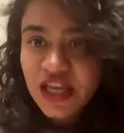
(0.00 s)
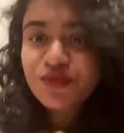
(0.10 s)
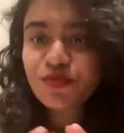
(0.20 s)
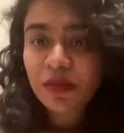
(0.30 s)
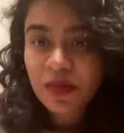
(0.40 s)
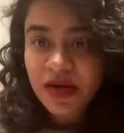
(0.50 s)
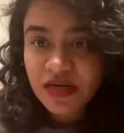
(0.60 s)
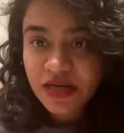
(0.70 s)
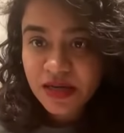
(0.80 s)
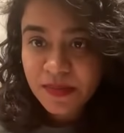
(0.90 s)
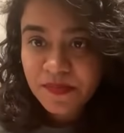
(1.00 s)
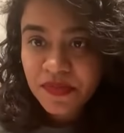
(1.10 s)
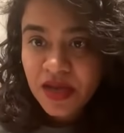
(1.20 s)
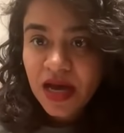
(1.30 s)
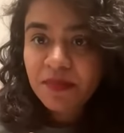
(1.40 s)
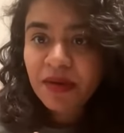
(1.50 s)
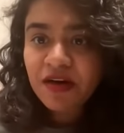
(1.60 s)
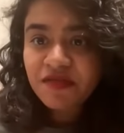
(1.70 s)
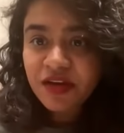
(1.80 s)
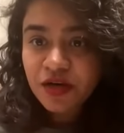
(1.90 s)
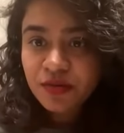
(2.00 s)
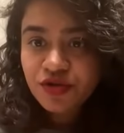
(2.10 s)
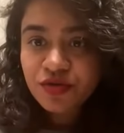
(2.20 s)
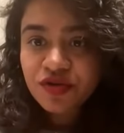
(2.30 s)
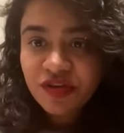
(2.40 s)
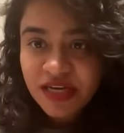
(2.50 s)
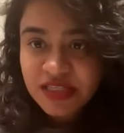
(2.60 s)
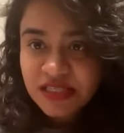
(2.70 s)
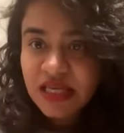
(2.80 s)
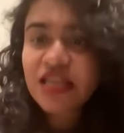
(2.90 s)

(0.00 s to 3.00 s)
is problematic, above individual rights